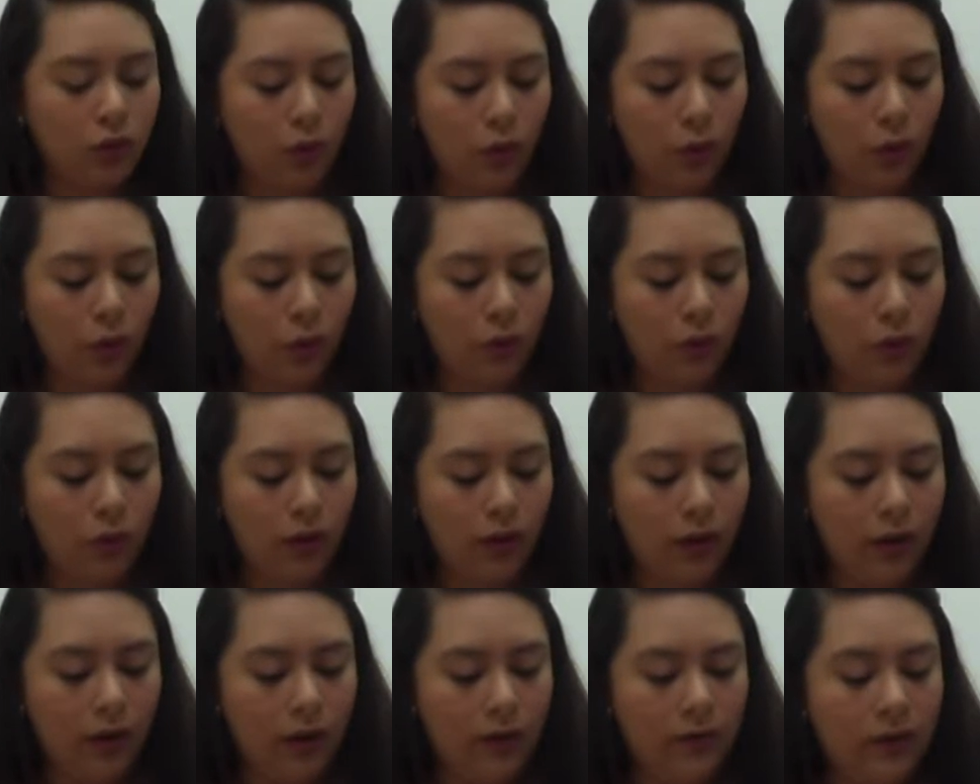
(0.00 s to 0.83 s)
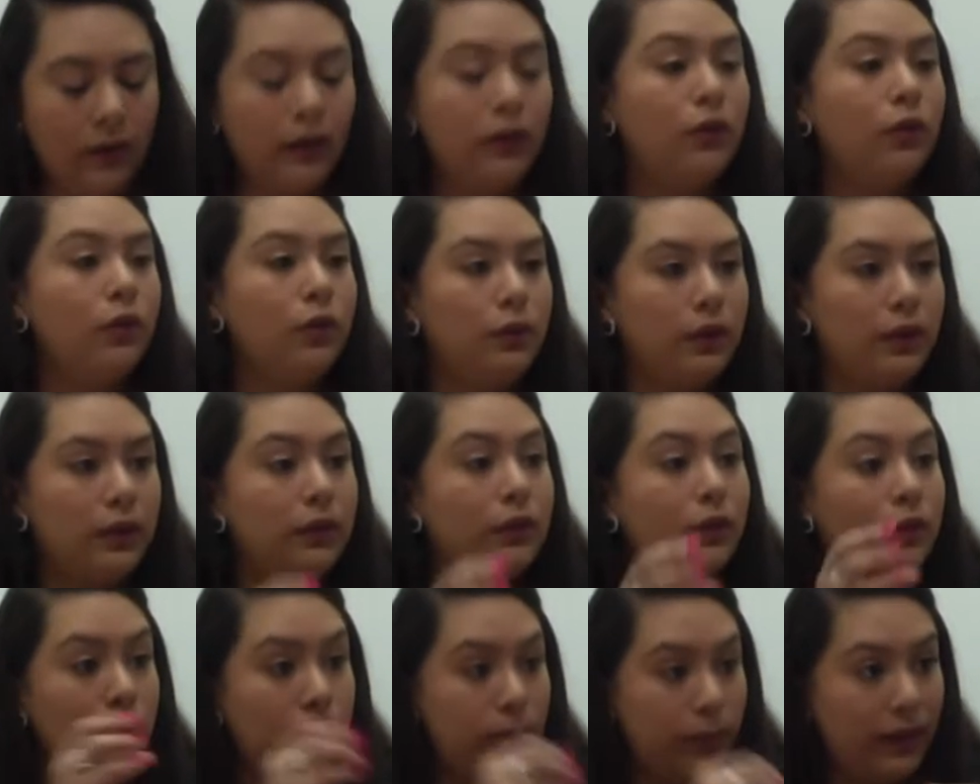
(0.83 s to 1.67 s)
total of including
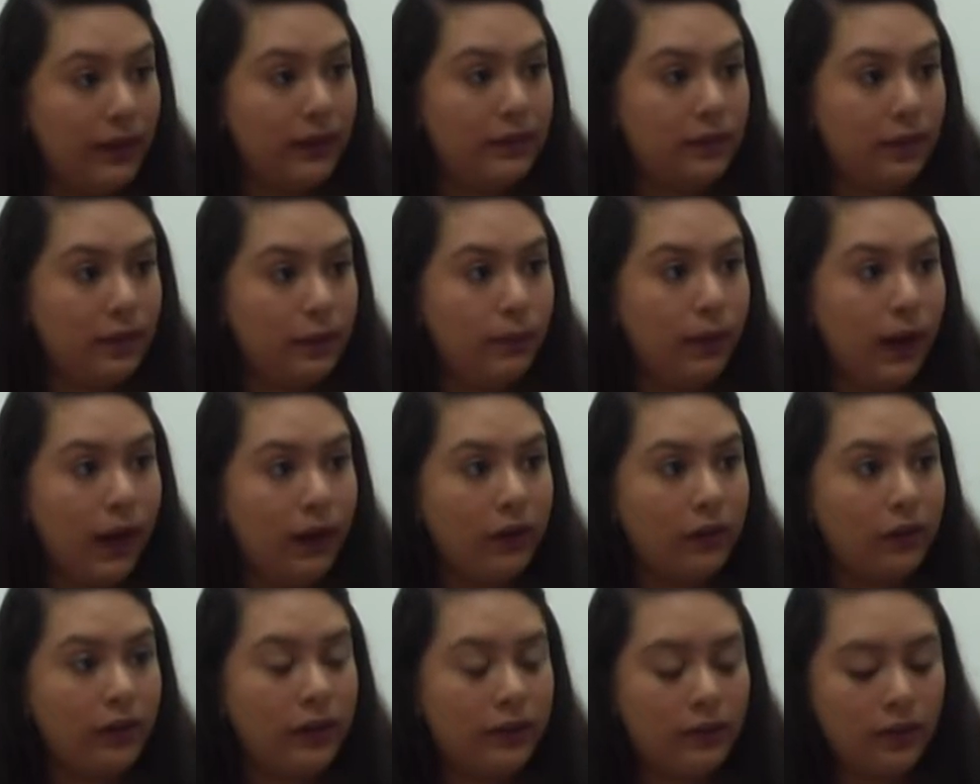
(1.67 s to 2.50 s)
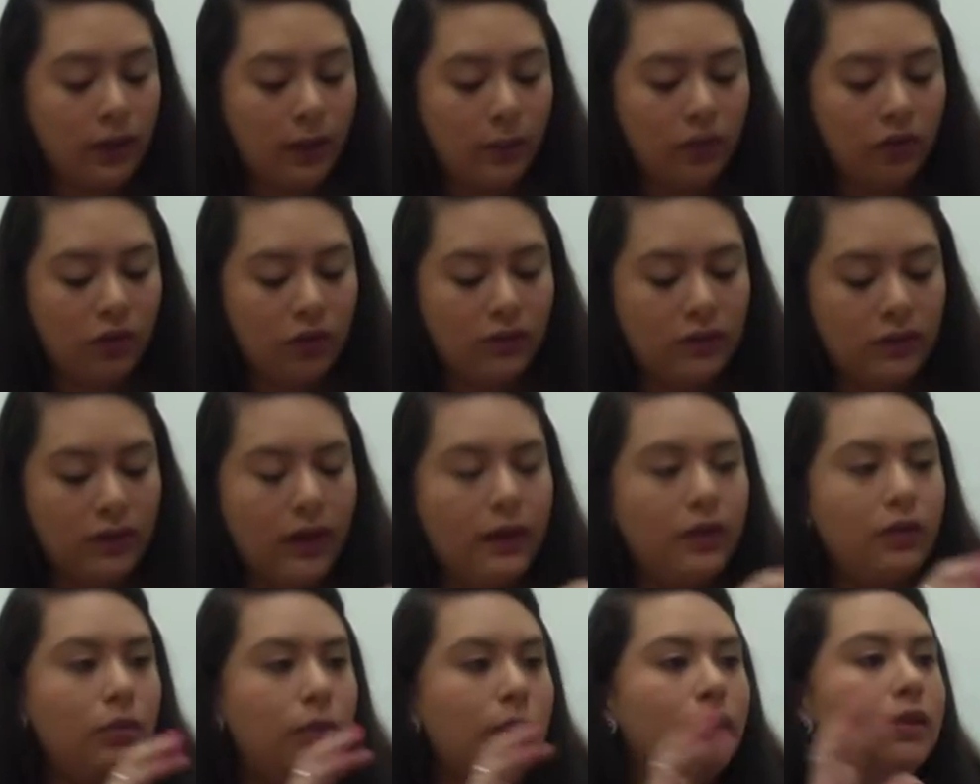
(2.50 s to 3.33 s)
those basic battery subjects
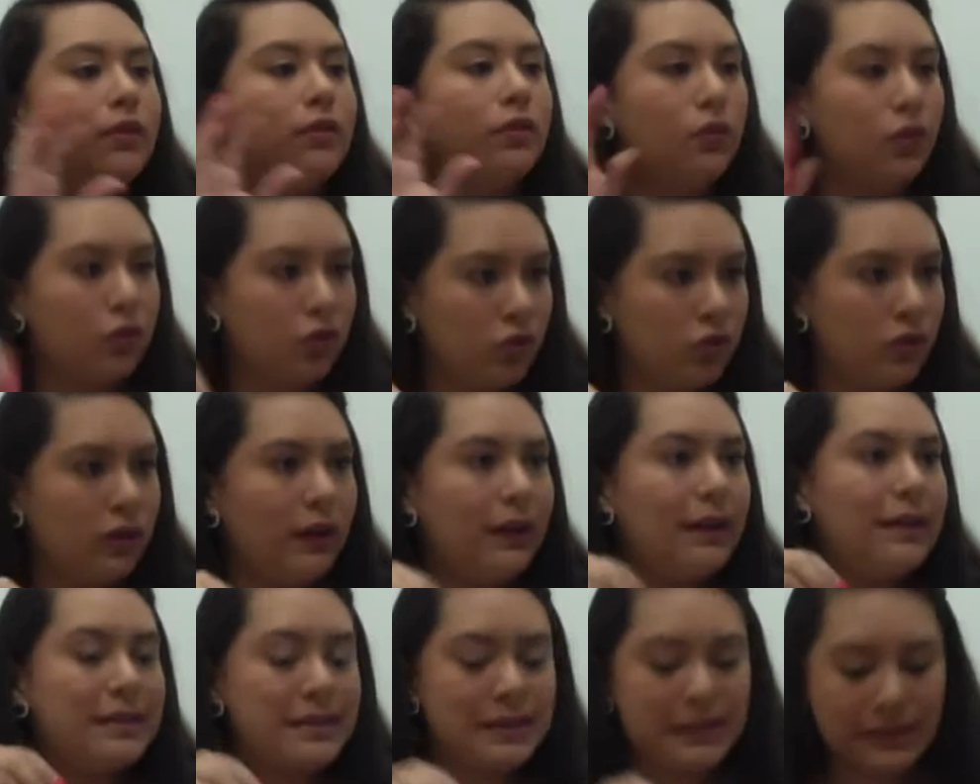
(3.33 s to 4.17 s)
as well as social studies